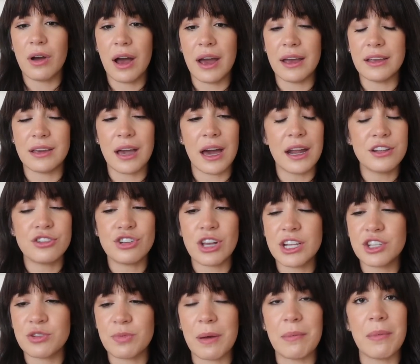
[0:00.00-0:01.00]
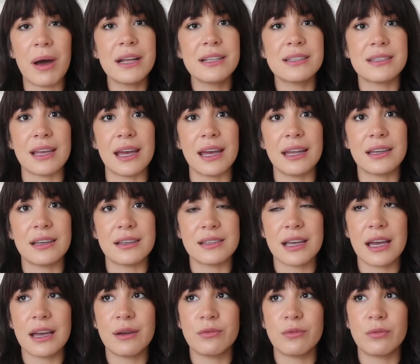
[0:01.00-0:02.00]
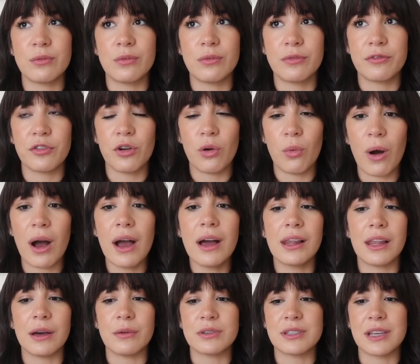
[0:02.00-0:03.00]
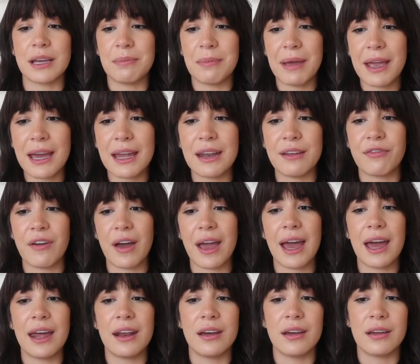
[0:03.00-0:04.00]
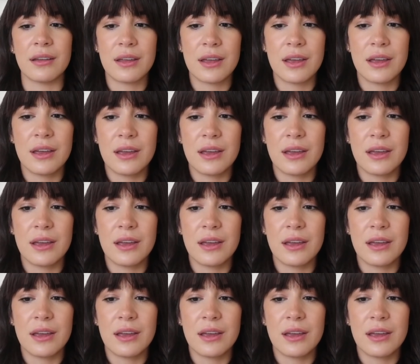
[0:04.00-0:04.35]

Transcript: I kind of changed my mindset, because I, for a while, I was like, man, if I